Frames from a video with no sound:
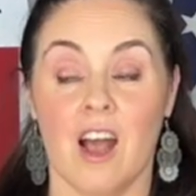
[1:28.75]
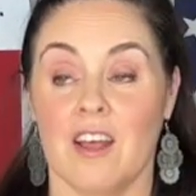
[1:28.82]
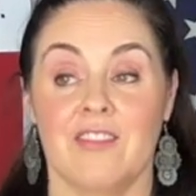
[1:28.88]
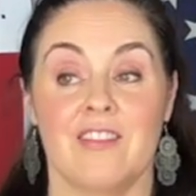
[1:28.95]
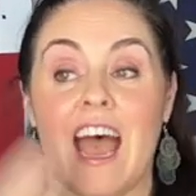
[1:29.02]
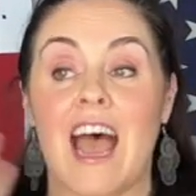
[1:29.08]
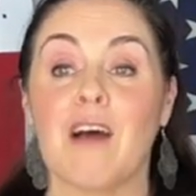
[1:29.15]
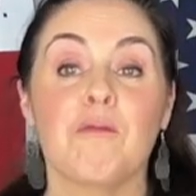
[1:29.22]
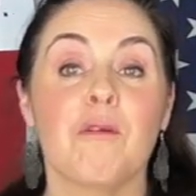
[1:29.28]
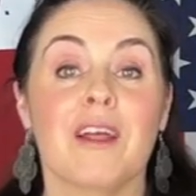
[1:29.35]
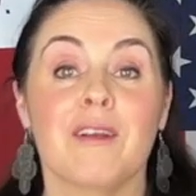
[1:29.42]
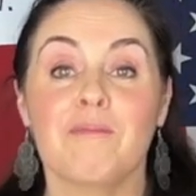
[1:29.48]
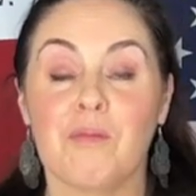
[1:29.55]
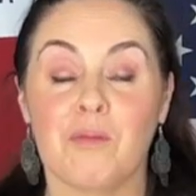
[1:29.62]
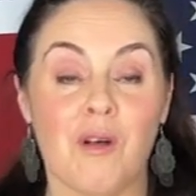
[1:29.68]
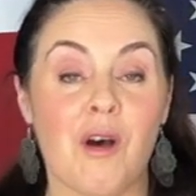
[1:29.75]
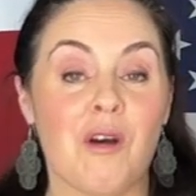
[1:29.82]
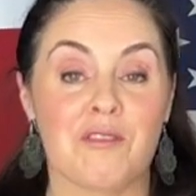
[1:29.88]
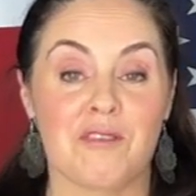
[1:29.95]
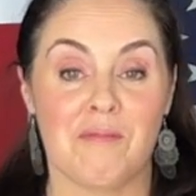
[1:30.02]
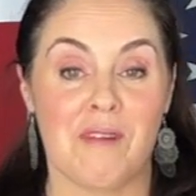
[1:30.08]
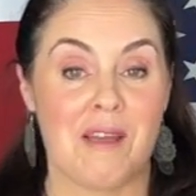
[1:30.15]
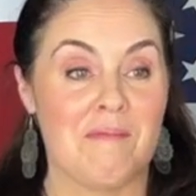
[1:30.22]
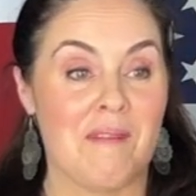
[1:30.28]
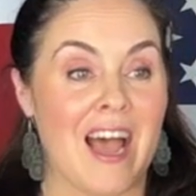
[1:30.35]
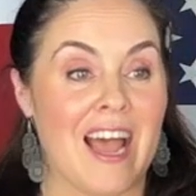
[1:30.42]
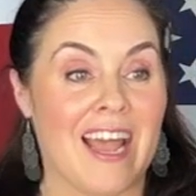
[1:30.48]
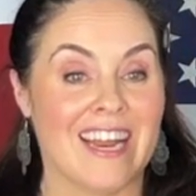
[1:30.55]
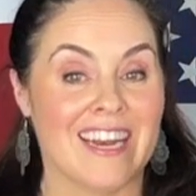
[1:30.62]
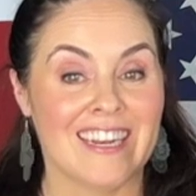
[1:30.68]
That one blows my
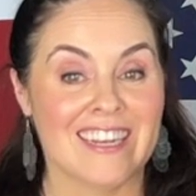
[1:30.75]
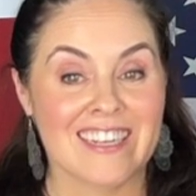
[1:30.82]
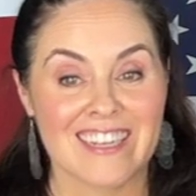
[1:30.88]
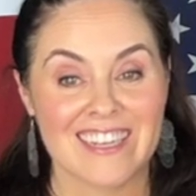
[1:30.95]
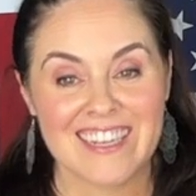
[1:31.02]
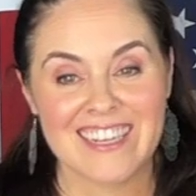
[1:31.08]
mind.